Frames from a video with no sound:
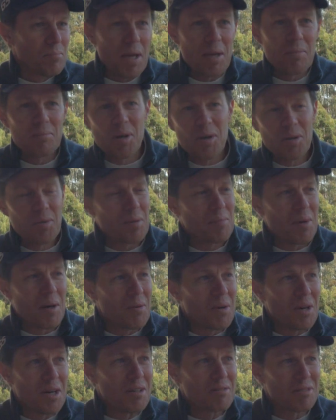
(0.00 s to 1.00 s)
ping pong with
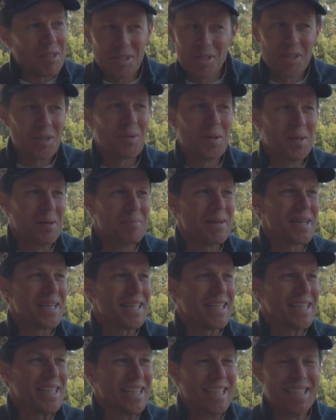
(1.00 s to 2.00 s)
my wife, I still want to
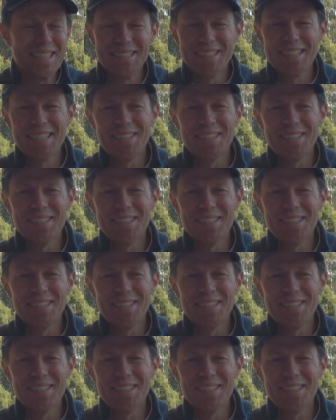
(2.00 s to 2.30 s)
beat her, you know.